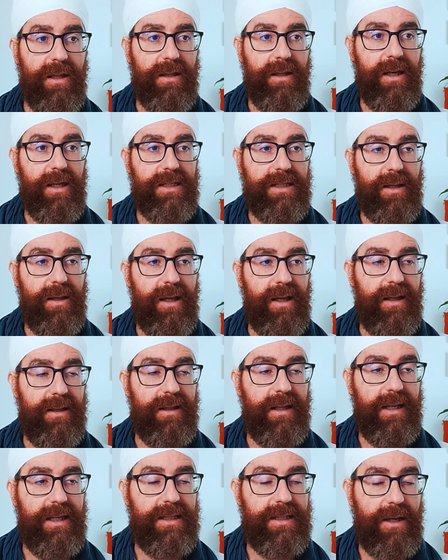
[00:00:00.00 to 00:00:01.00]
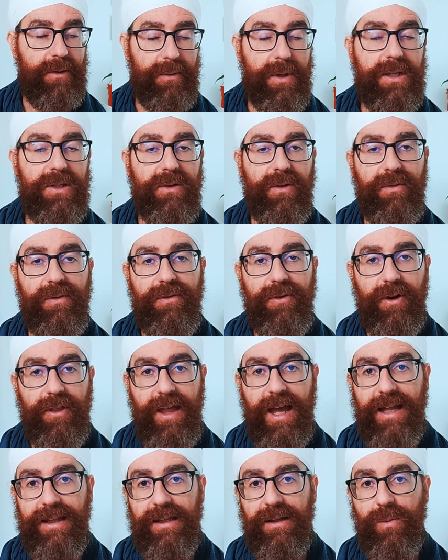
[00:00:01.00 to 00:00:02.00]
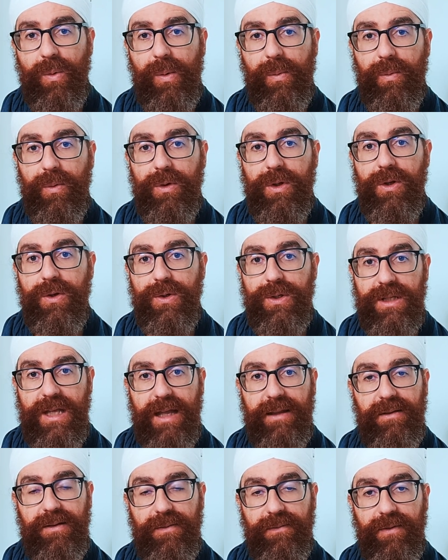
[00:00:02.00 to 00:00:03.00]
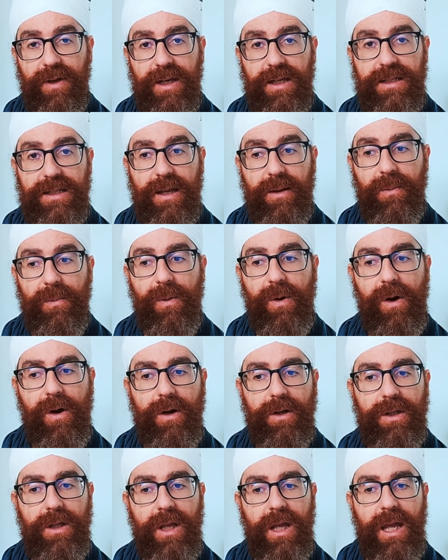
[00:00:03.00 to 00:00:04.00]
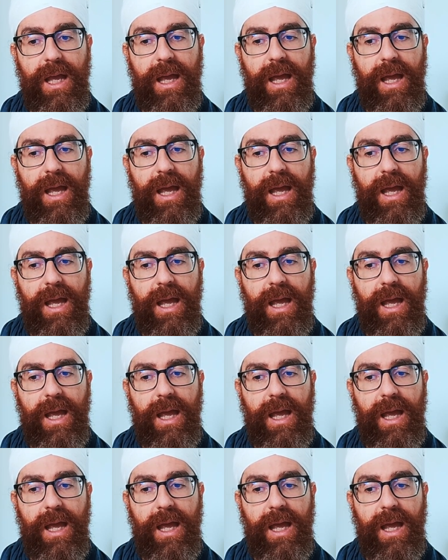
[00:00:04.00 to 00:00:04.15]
There is a reason for that we would use that very same word.